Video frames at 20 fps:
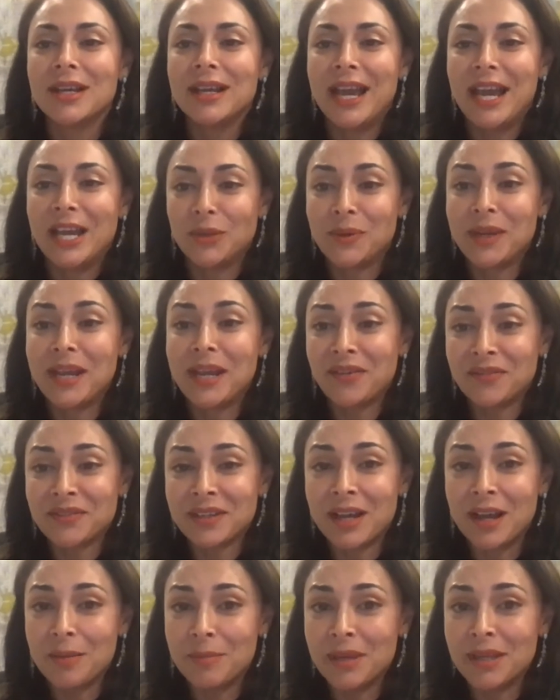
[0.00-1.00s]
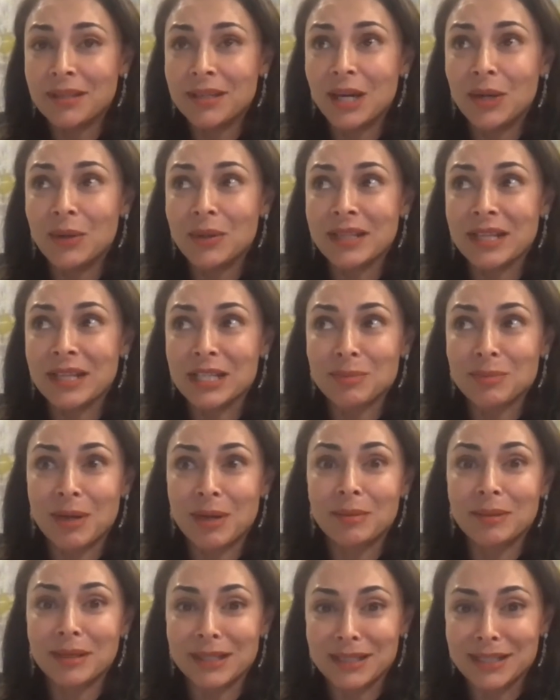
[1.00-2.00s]
And we have to come in knowing that's
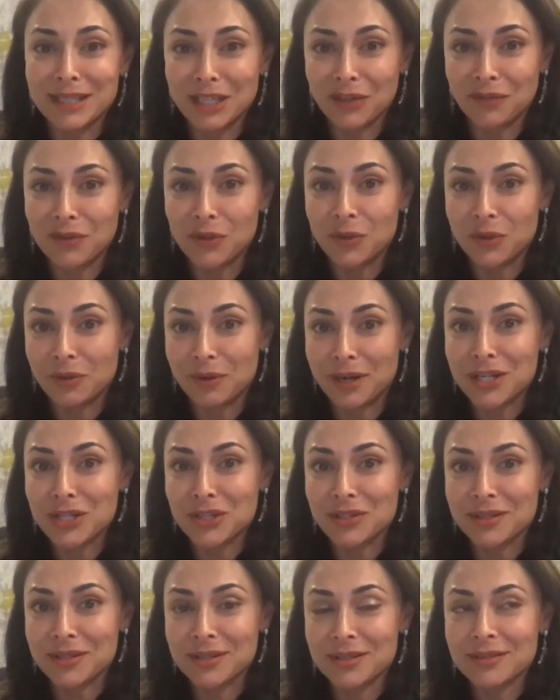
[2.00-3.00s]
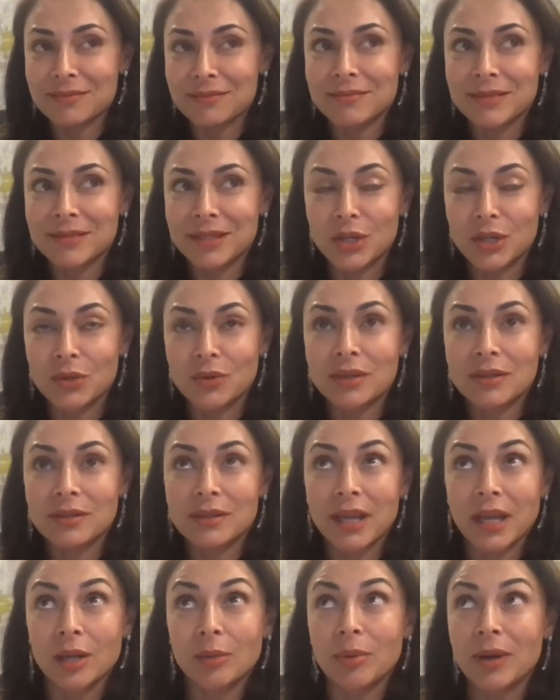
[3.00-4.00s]
probably going to take a few iterations. You know,
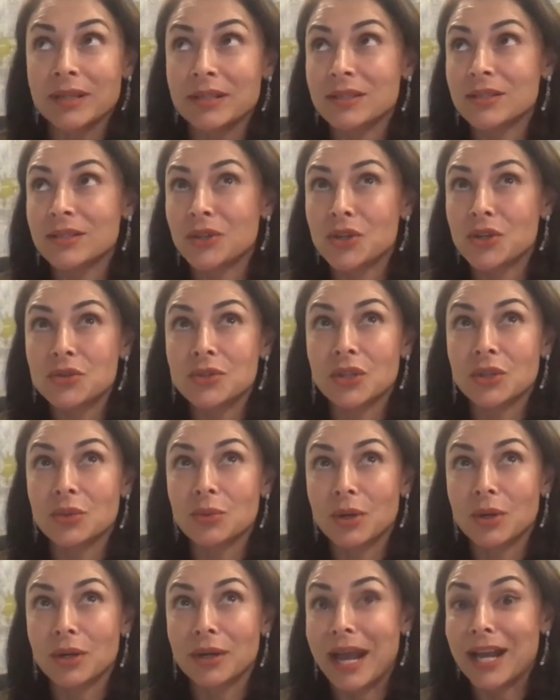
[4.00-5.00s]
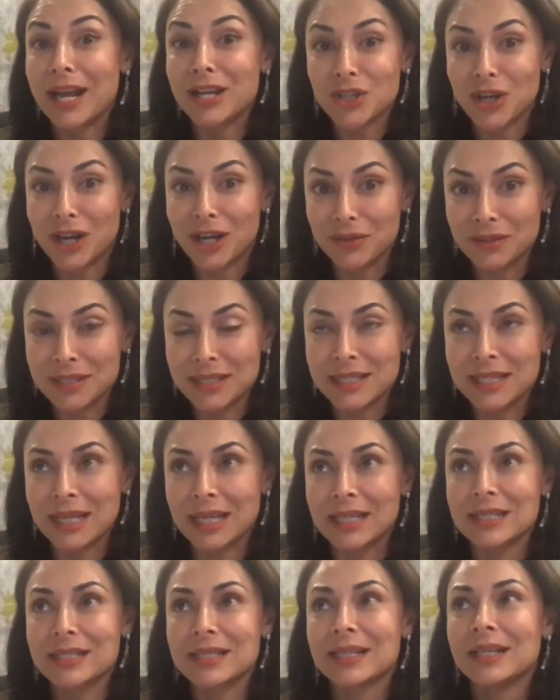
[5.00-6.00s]
enterprises are using the word agile these
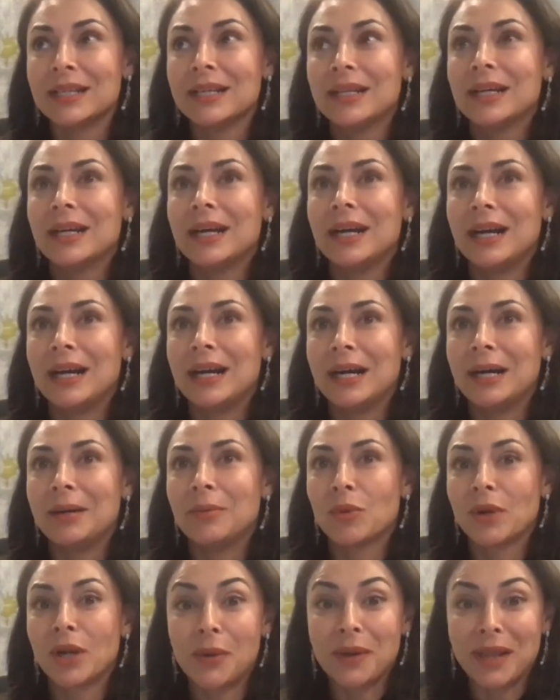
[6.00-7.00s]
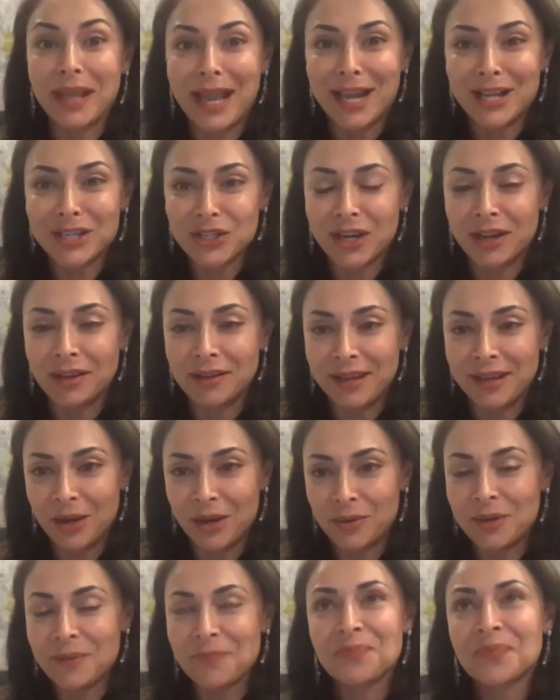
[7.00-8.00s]
days. Um, we're going agile now.
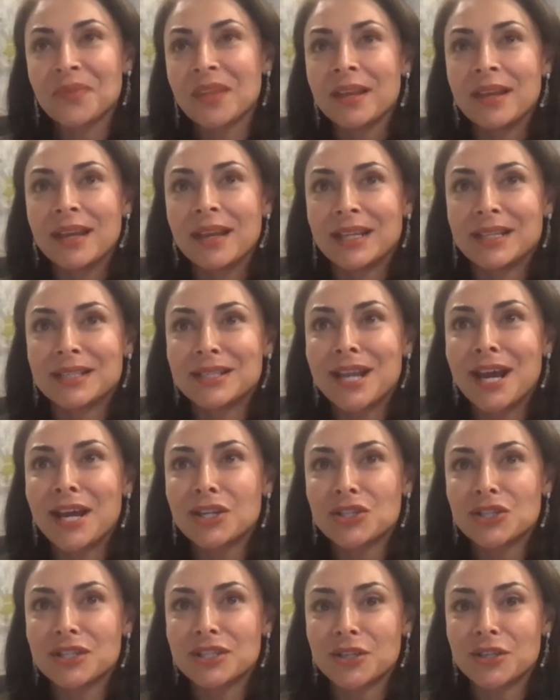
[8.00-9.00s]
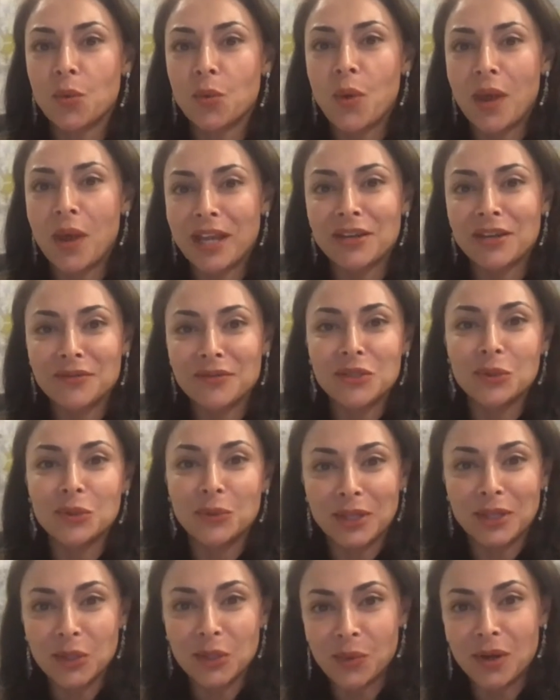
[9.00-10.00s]
Well, it's not just a way of
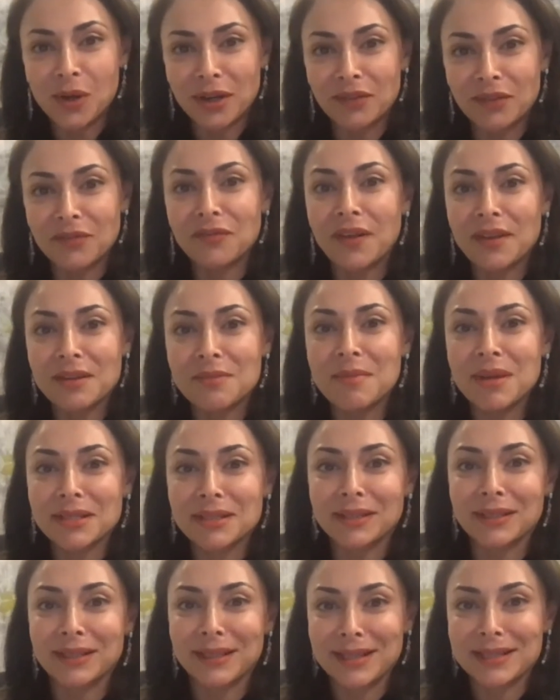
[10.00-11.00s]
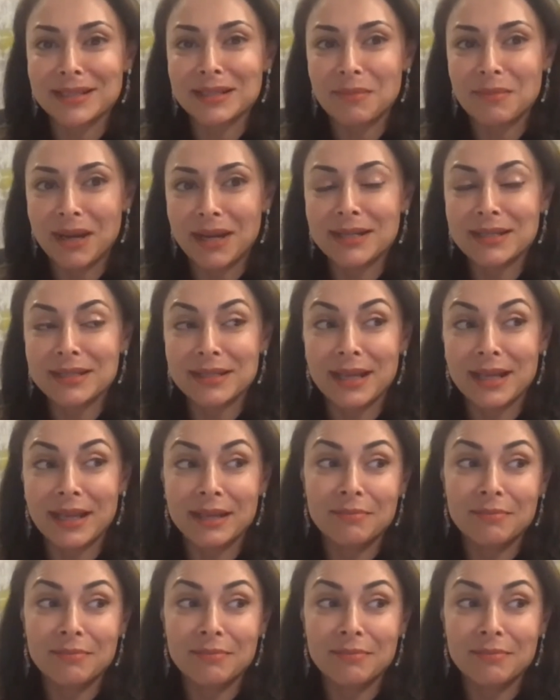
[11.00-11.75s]
doing the work. It fundamentally is a mindset.